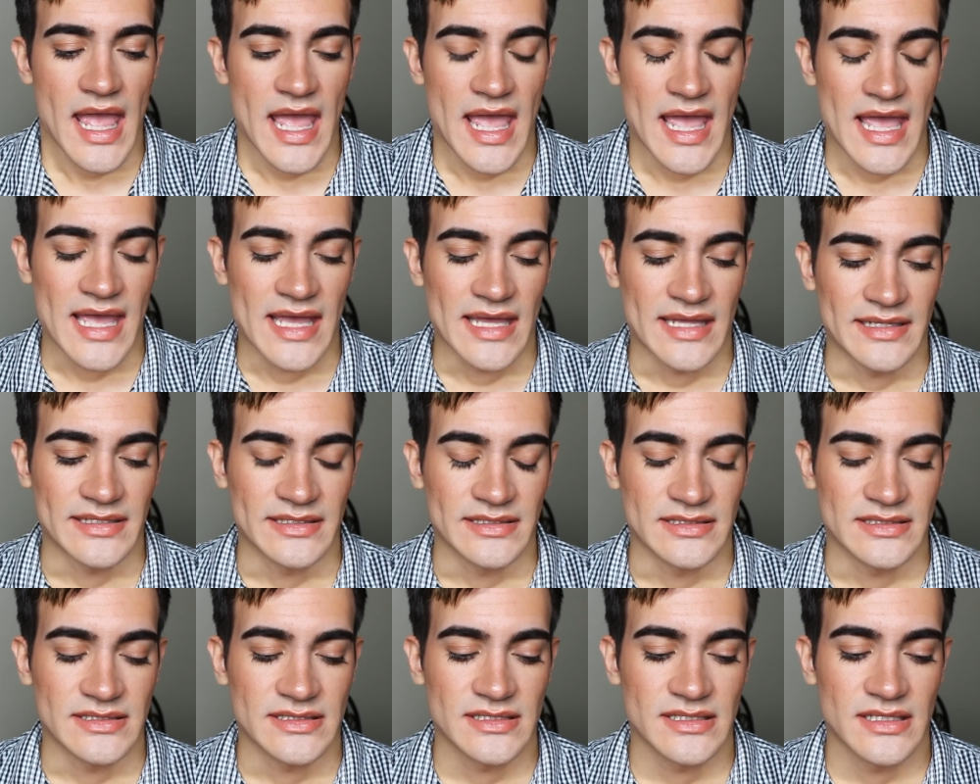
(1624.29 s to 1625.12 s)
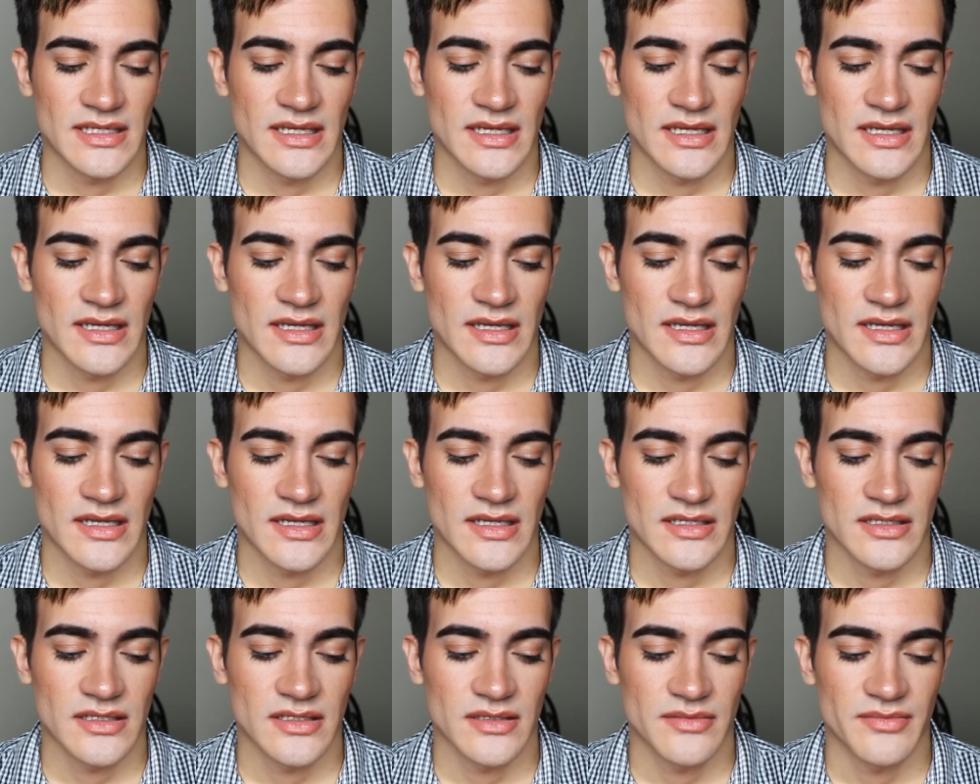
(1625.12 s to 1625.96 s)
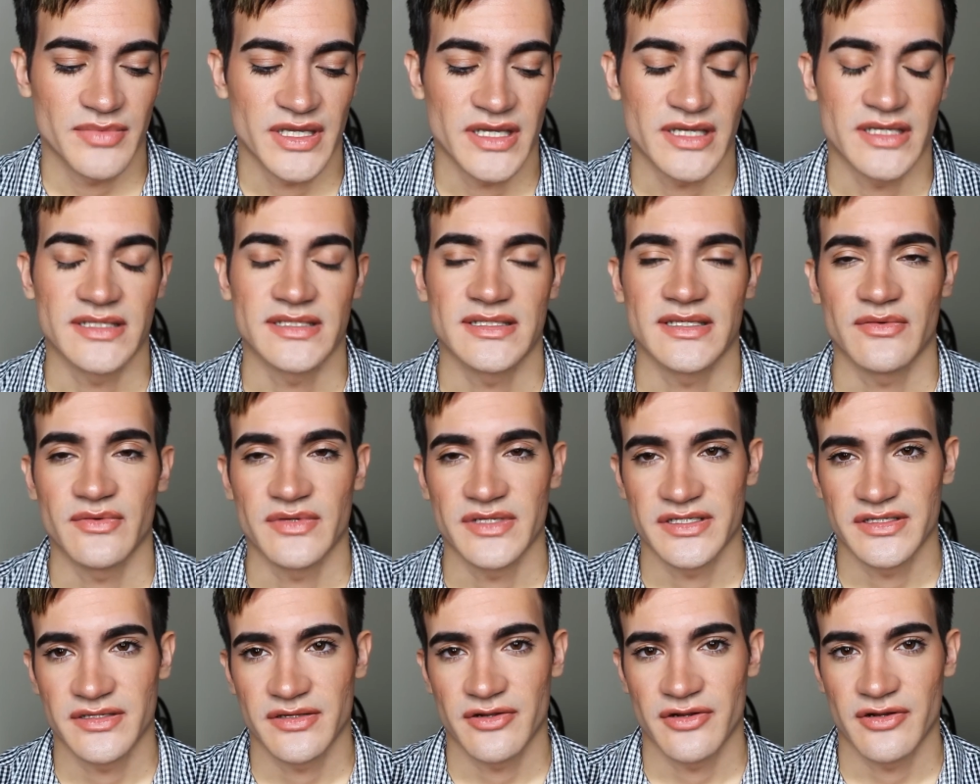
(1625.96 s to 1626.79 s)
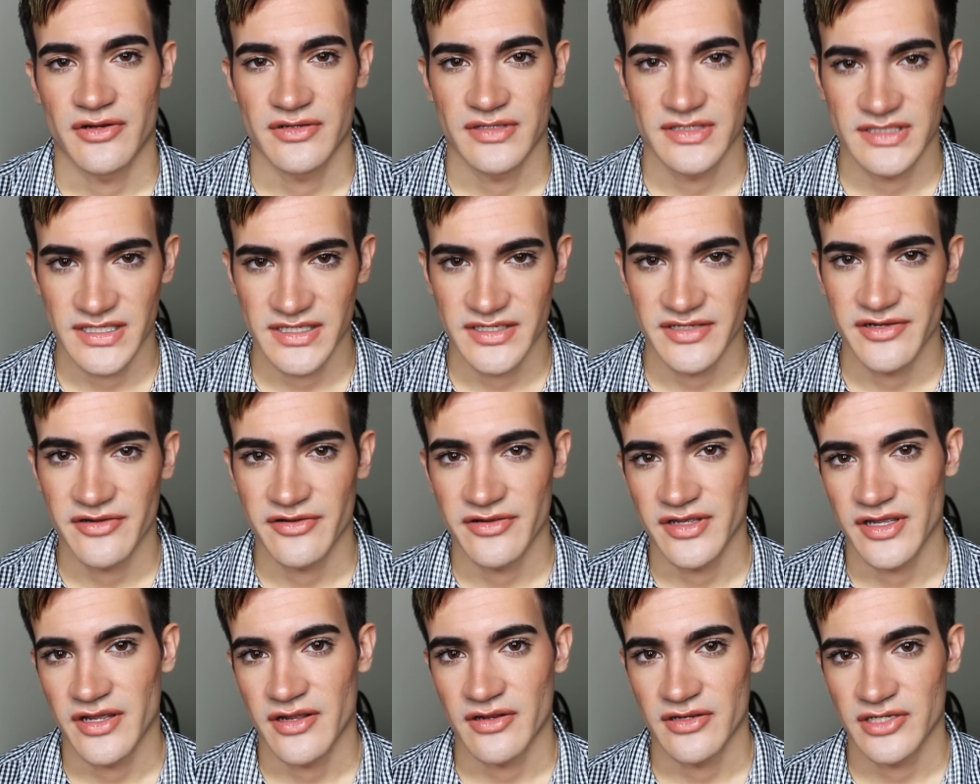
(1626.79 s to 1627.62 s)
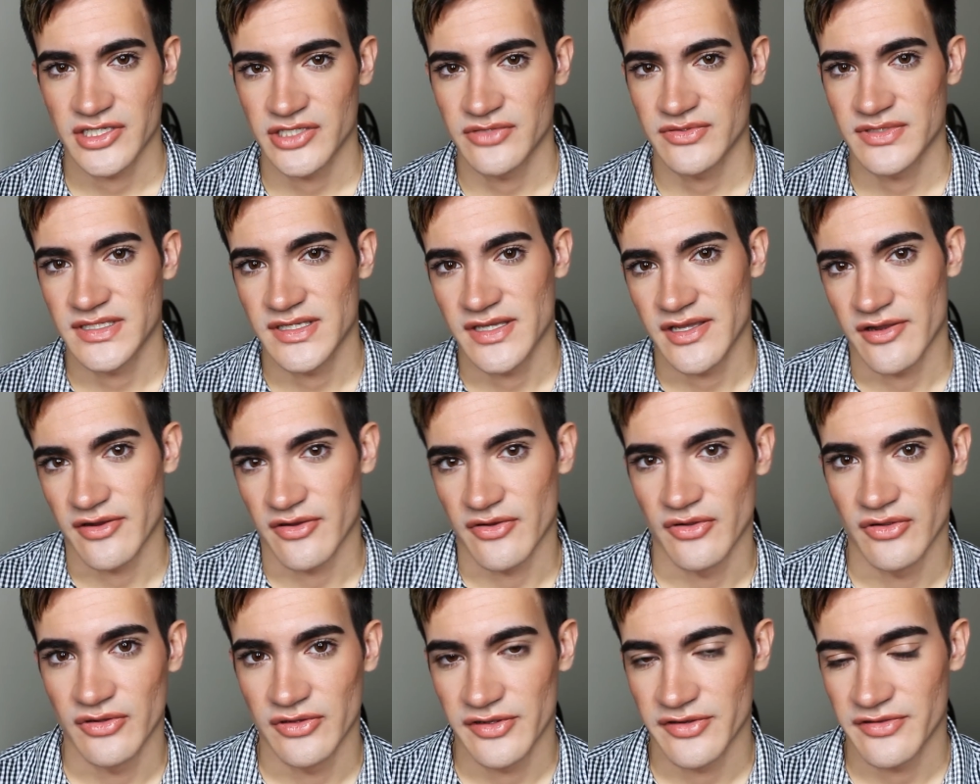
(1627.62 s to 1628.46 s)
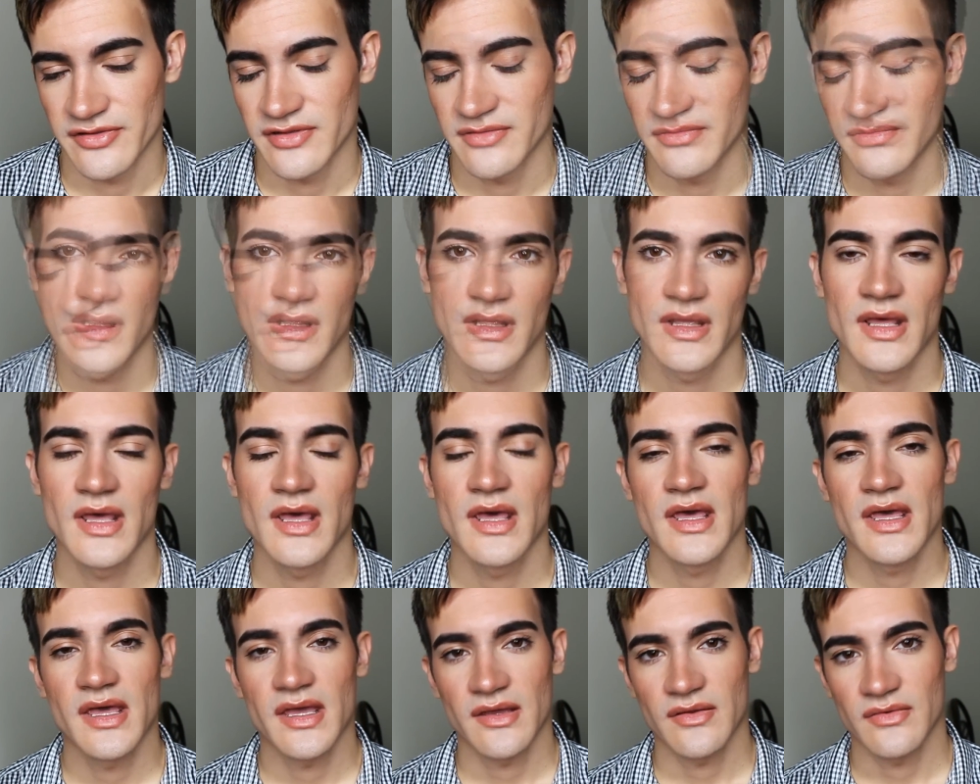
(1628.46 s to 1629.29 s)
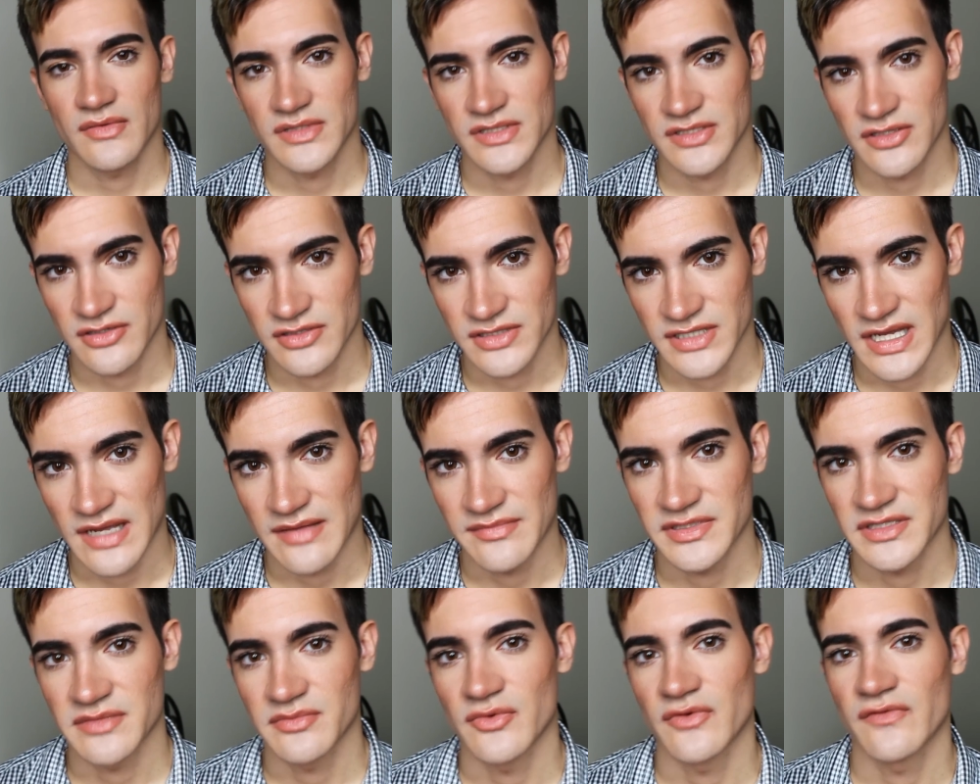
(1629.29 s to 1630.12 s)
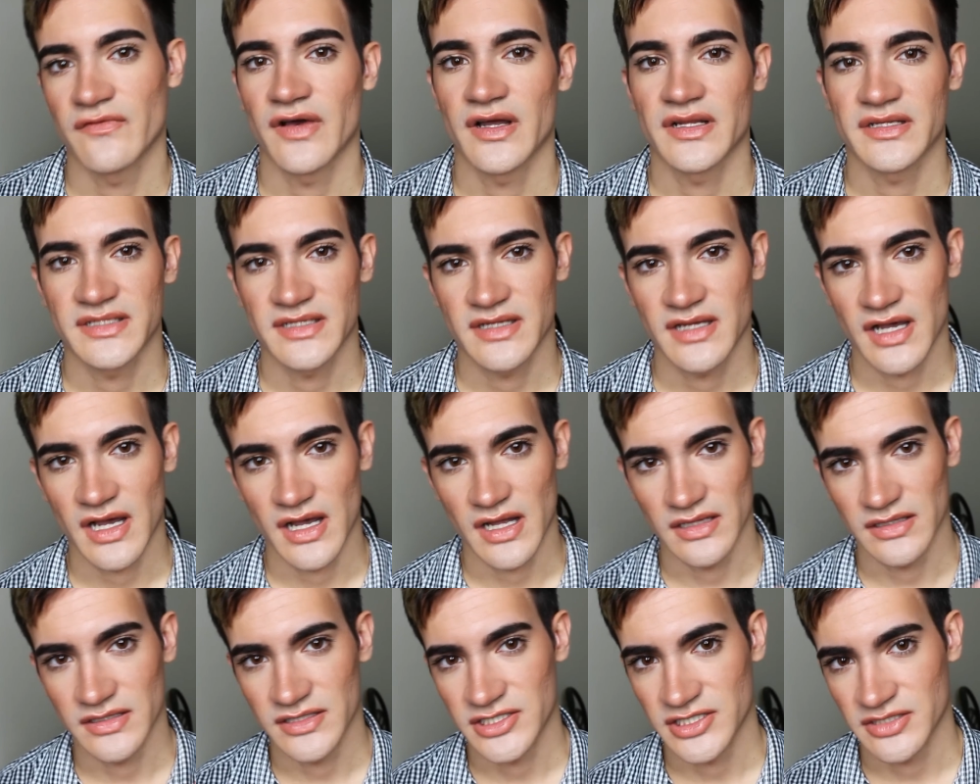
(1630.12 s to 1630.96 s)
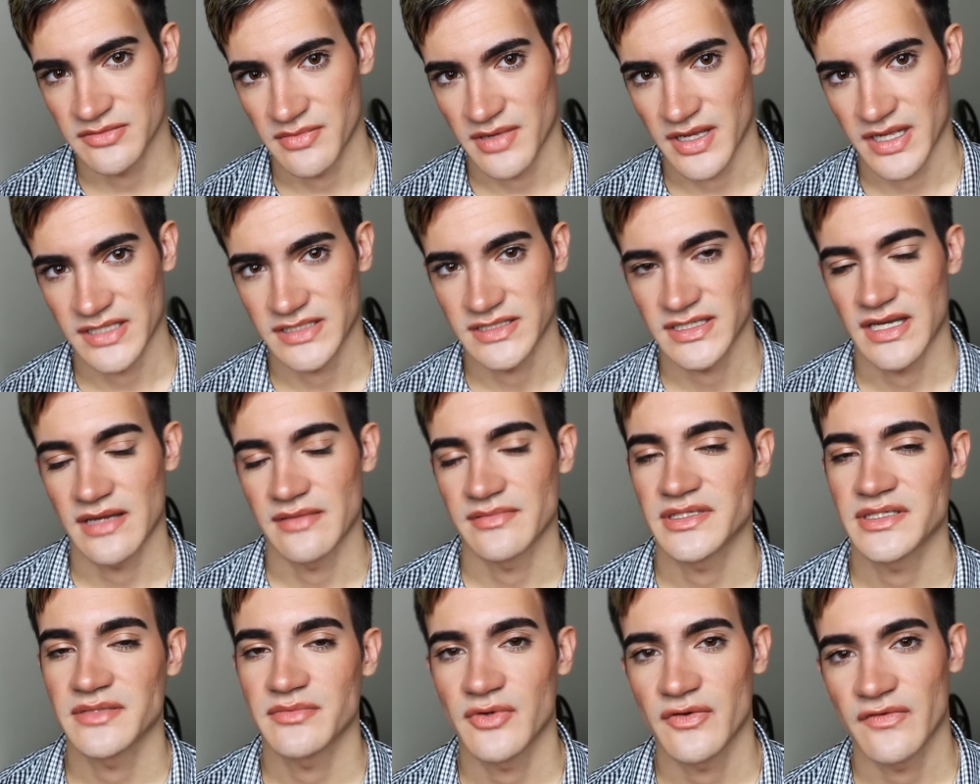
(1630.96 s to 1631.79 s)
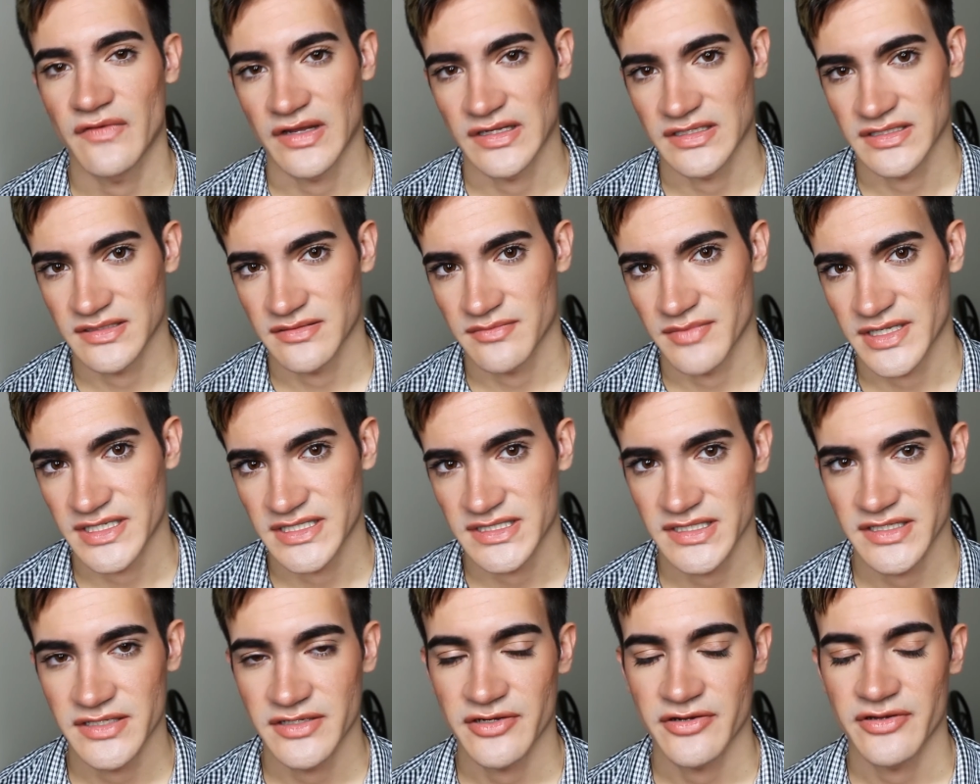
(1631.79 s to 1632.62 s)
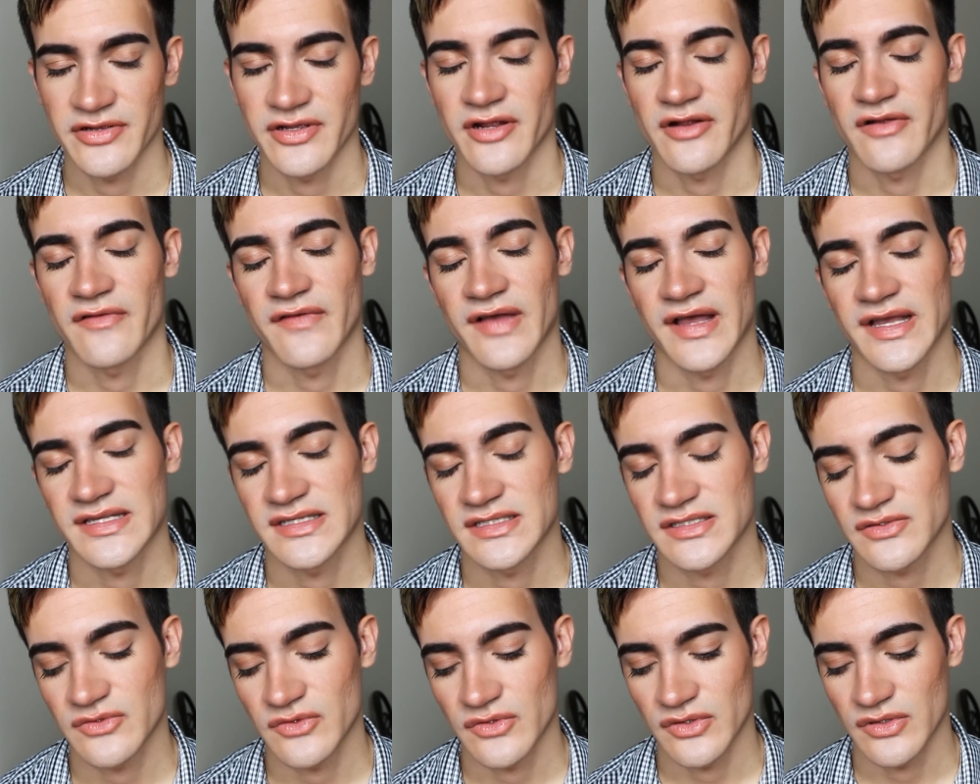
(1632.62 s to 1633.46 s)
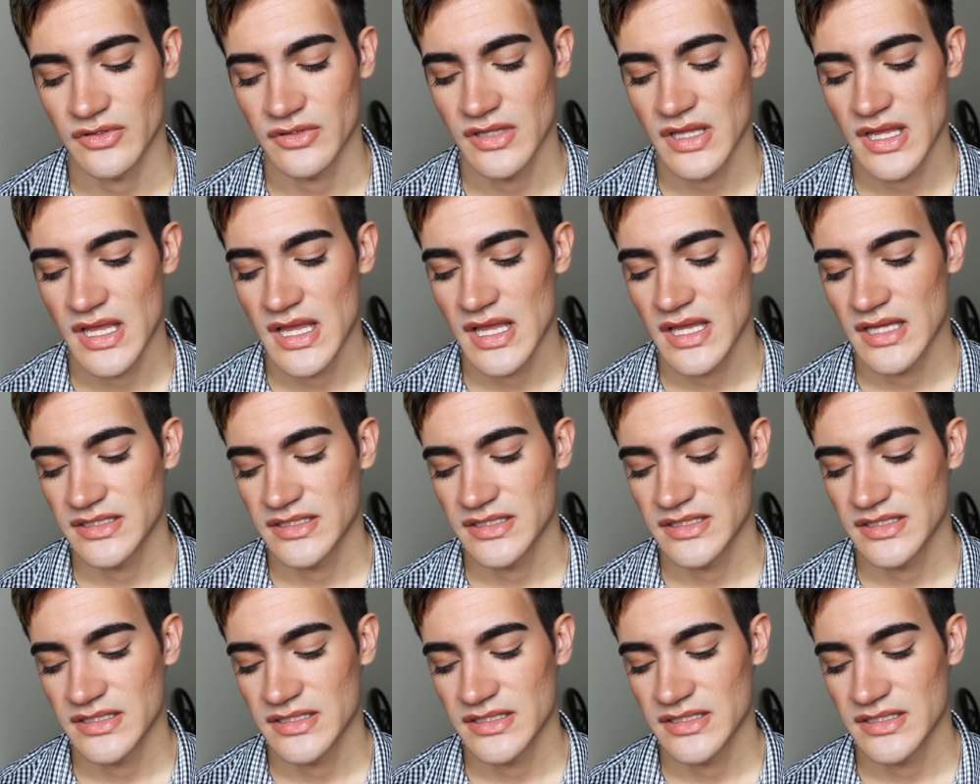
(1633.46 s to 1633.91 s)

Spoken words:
And because it was her senior year, she was a year older than me, it was her time to move on to college and my time to move on to my senior year of high school.